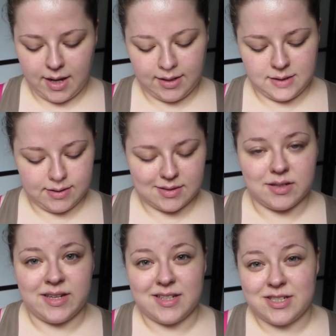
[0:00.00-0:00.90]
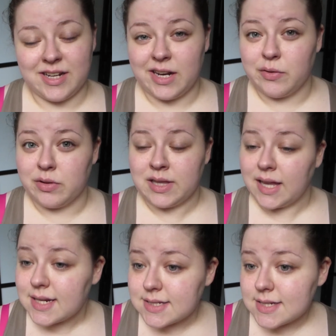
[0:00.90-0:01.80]
I did this look yesterday and I really
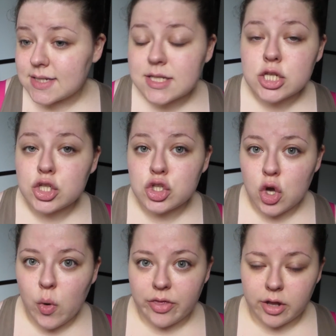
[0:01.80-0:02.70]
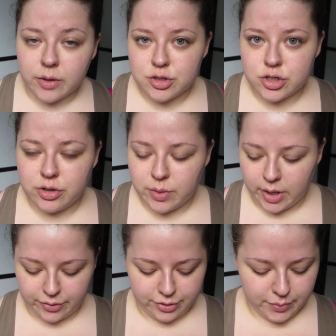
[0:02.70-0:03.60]
liked it, so I thought I would show you
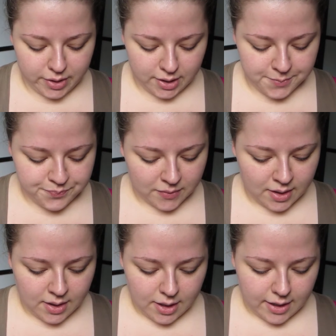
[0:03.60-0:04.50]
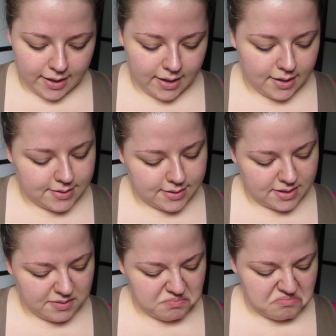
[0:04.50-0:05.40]
how to do it.
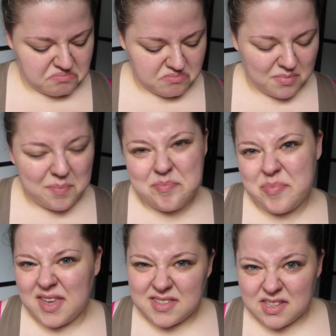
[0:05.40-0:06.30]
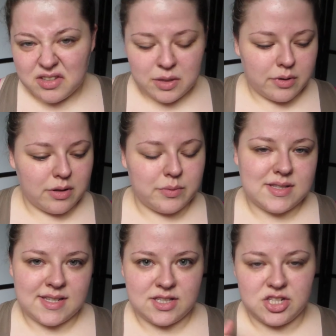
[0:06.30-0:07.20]
It's basically one of the
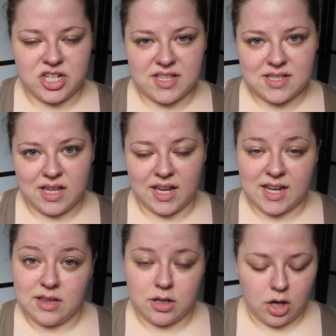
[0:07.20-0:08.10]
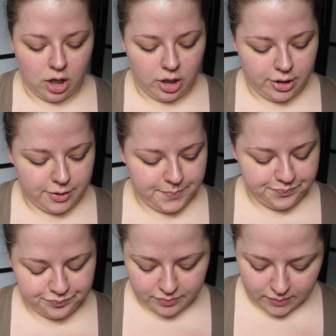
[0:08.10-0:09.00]
ones they suggest like in the card
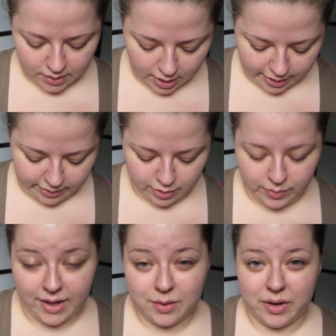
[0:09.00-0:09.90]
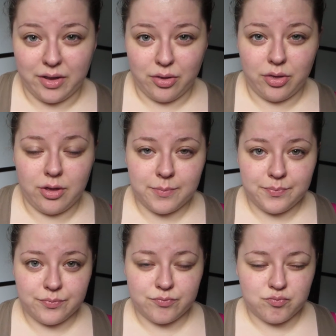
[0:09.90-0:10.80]
that you get with
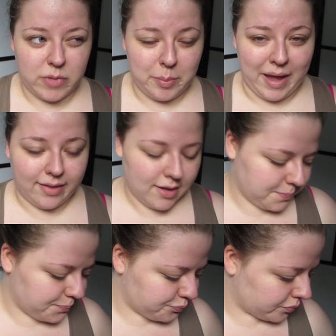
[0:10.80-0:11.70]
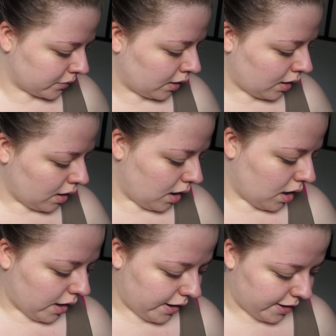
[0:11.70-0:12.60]
the palette. But